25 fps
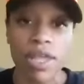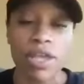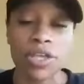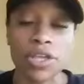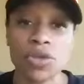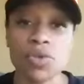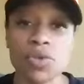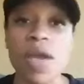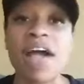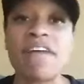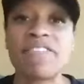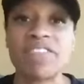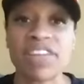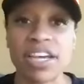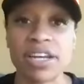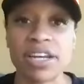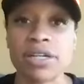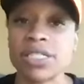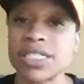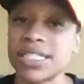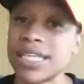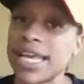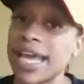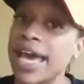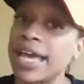You have to
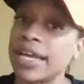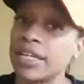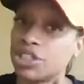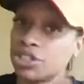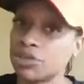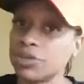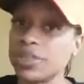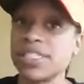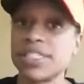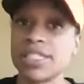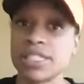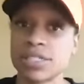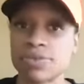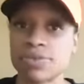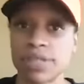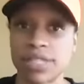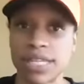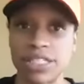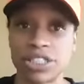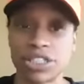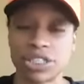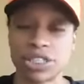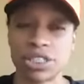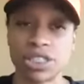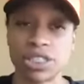understand how to treat this
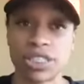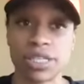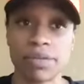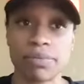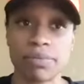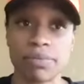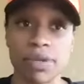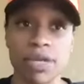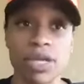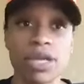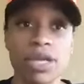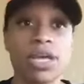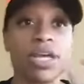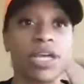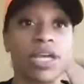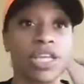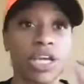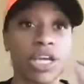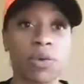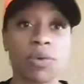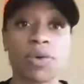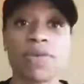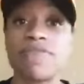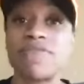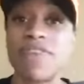relationship.
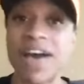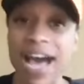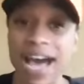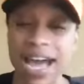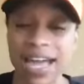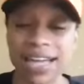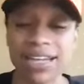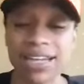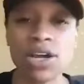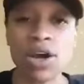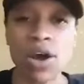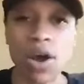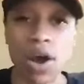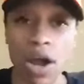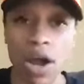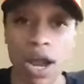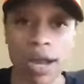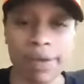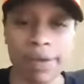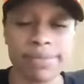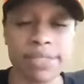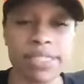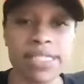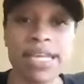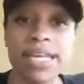Your refined
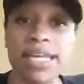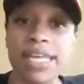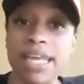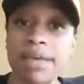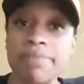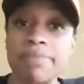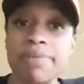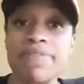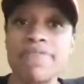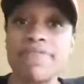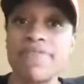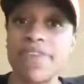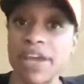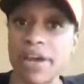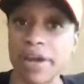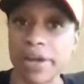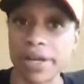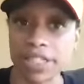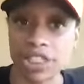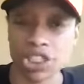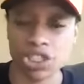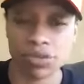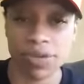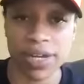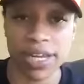carbs can be
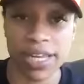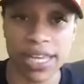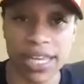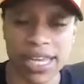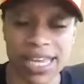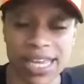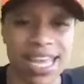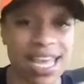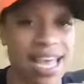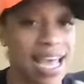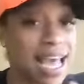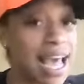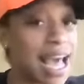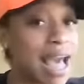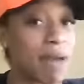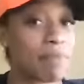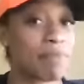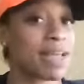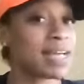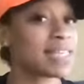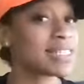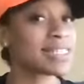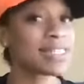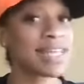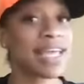very tricky. I'm
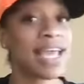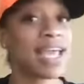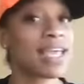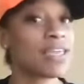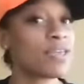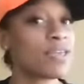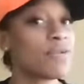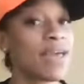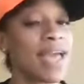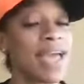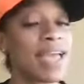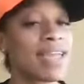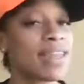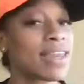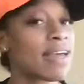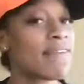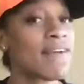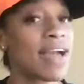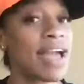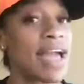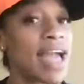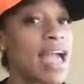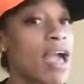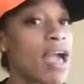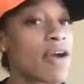not saying you can't never
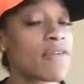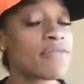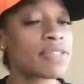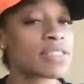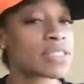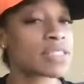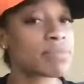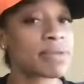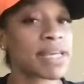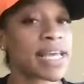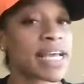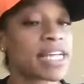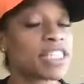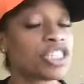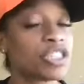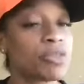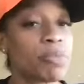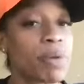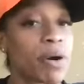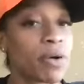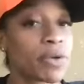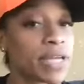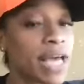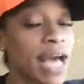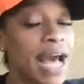have some ketchup
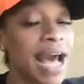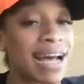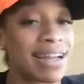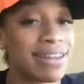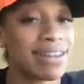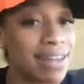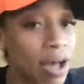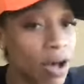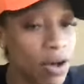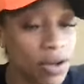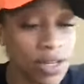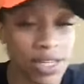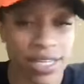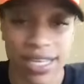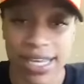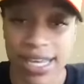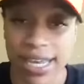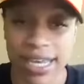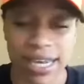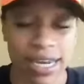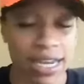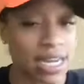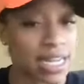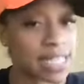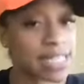on your hot dog
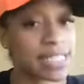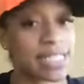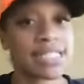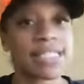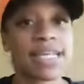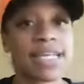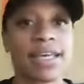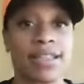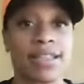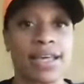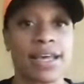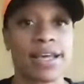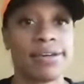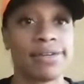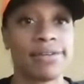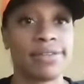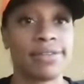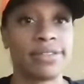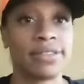again. I didn't say that.